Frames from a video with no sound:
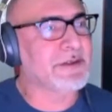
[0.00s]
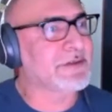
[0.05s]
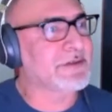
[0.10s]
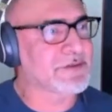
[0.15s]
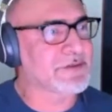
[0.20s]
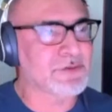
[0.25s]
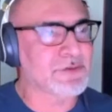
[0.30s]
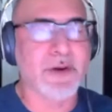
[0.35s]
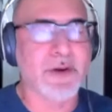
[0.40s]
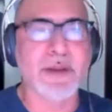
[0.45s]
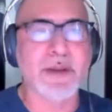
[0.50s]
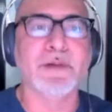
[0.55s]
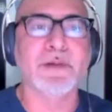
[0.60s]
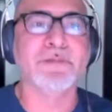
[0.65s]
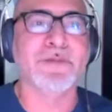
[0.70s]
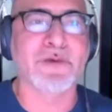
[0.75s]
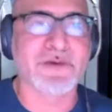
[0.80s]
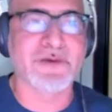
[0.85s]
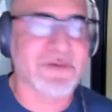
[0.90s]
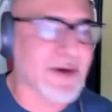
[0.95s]
there's no
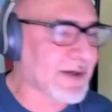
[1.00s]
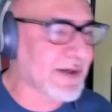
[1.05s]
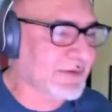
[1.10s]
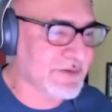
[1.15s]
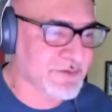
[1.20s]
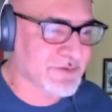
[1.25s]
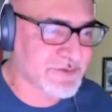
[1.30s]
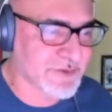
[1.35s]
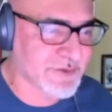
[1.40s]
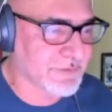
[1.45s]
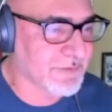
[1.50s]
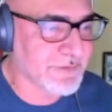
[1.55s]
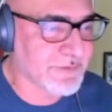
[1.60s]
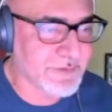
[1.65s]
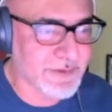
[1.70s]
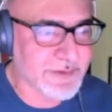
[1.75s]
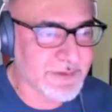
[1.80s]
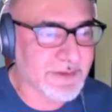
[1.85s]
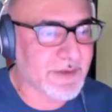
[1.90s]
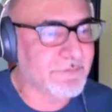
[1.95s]
MLflow tracking server
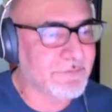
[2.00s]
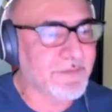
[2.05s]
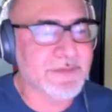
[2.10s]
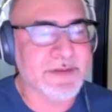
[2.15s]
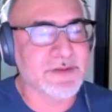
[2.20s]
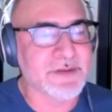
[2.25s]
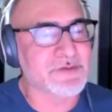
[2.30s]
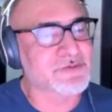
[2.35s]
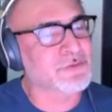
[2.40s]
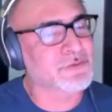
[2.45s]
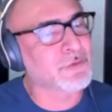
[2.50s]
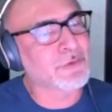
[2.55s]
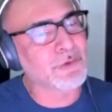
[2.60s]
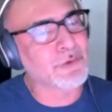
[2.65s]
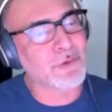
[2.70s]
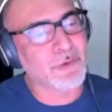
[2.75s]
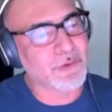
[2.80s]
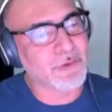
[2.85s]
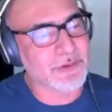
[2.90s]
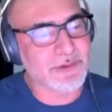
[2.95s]
running. Everything is
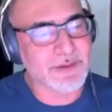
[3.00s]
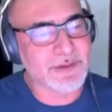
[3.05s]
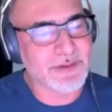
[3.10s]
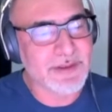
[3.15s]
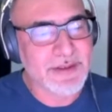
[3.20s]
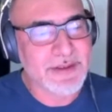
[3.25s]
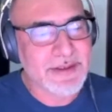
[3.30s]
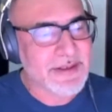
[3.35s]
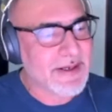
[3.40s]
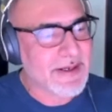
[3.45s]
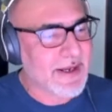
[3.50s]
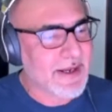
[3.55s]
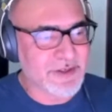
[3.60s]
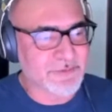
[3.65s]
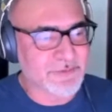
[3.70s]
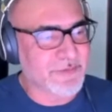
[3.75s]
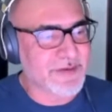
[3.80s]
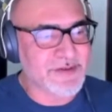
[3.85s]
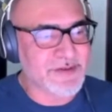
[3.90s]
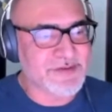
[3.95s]
stored locally, and
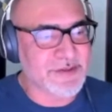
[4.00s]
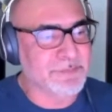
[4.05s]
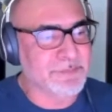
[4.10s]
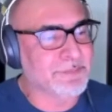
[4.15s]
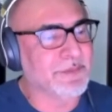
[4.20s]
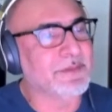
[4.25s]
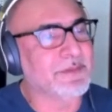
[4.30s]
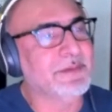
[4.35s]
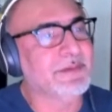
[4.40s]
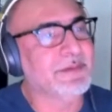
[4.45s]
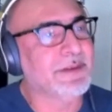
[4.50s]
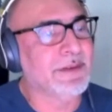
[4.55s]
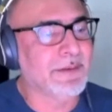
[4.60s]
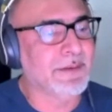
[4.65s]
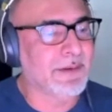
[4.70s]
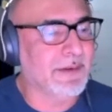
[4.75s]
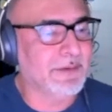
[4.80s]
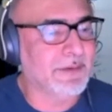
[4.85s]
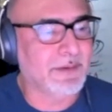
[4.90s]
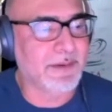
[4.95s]
it's very simple.
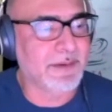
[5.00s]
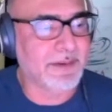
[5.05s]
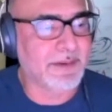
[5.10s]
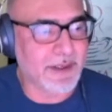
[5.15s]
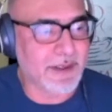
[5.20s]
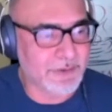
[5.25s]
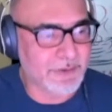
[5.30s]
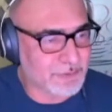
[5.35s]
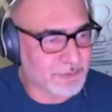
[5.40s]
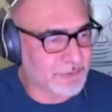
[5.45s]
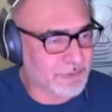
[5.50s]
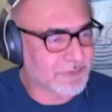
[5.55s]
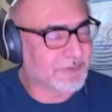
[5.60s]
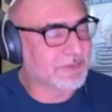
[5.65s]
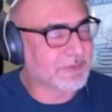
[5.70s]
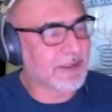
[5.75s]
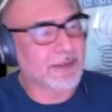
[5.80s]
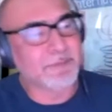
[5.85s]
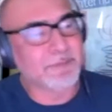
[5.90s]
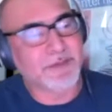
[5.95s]
I do
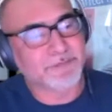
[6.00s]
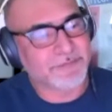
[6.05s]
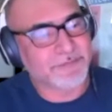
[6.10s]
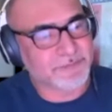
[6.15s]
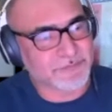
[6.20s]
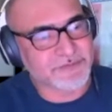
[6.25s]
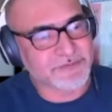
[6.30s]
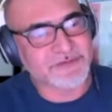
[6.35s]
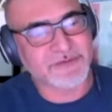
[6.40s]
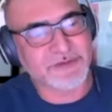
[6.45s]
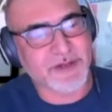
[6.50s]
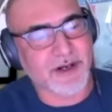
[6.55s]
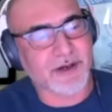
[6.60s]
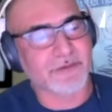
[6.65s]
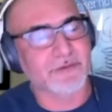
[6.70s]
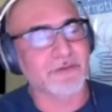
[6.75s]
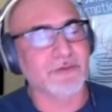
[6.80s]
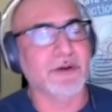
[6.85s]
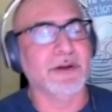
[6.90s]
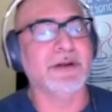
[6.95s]
a MLflow
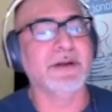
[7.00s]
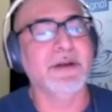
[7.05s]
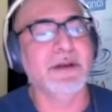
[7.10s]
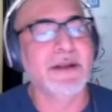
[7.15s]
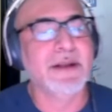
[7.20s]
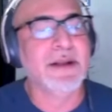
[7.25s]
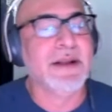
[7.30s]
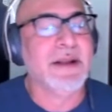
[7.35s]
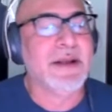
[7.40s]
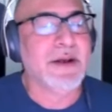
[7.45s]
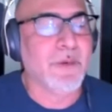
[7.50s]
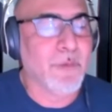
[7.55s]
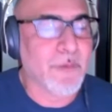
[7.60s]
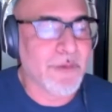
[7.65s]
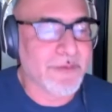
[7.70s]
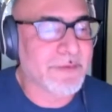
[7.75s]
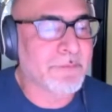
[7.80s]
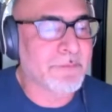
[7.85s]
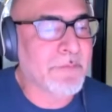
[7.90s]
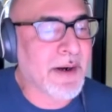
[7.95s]
start run
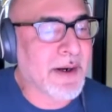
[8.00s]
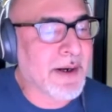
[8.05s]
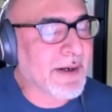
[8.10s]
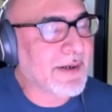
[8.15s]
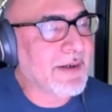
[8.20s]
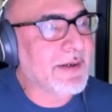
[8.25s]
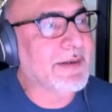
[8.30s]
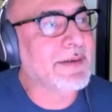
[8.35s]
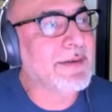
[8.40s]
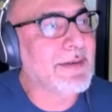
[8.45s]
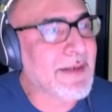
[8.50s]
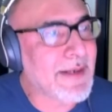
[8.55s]
with my